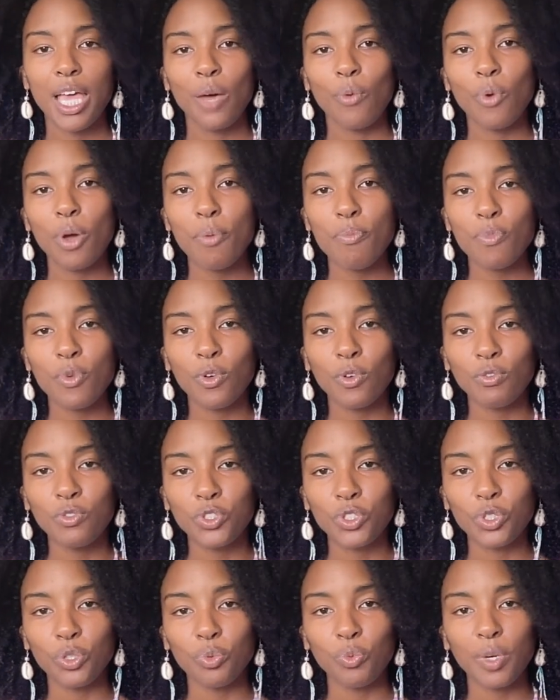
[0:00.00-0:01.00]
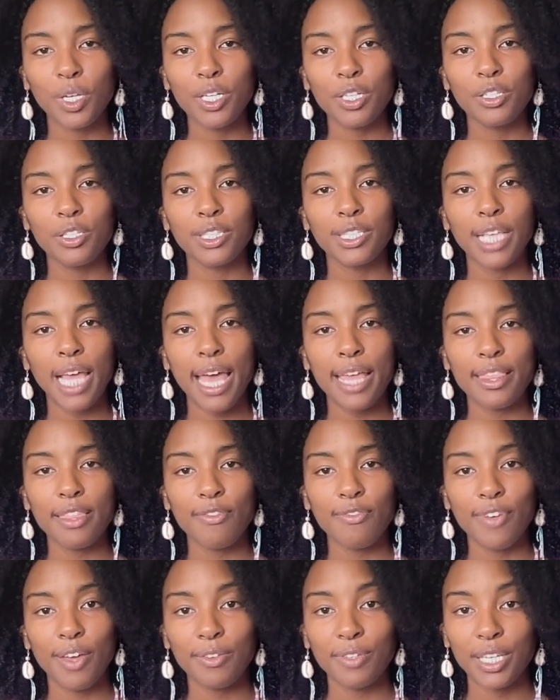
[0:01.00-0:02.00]
What moves you? What is at
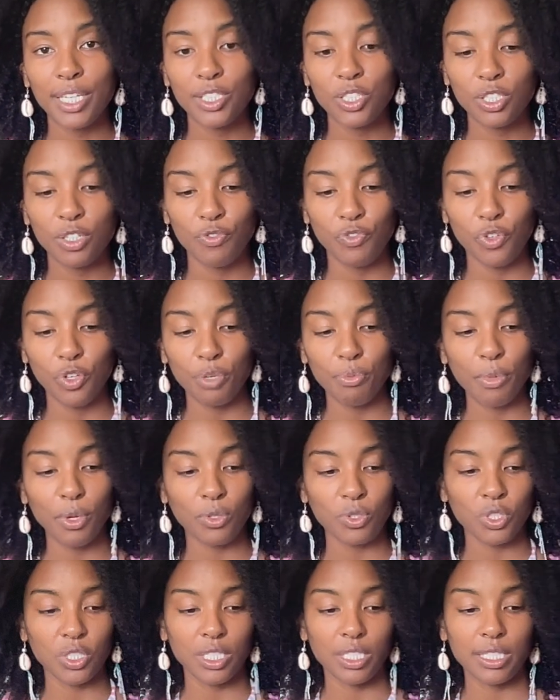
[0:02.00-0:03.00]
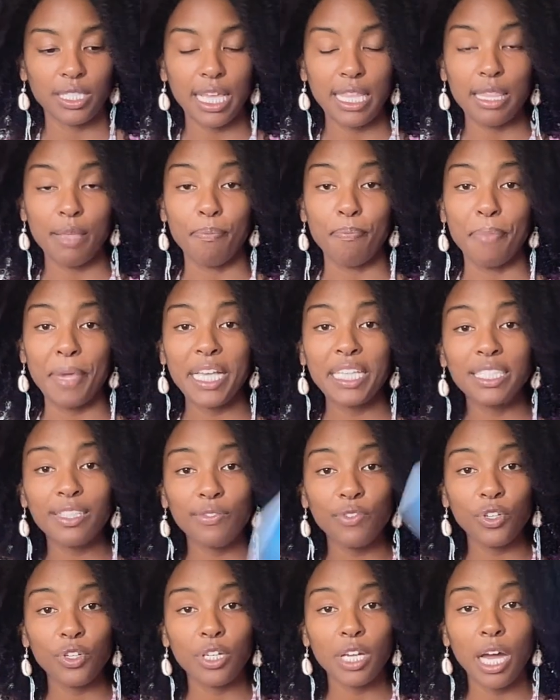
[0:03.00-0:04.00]
the foundation of your emotions? At the base
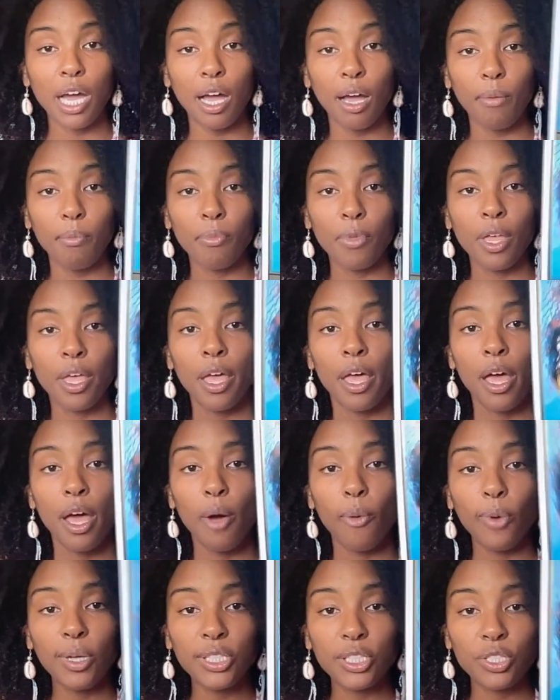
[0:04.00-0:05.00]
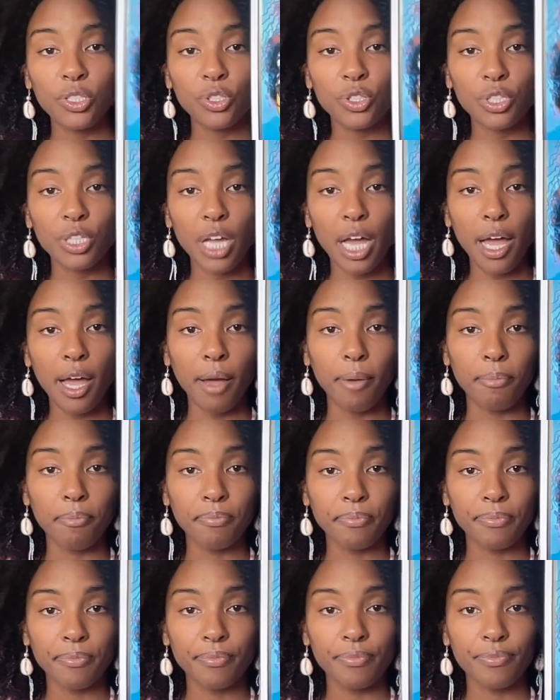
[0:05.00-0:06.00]
of your cup? What's in your cup?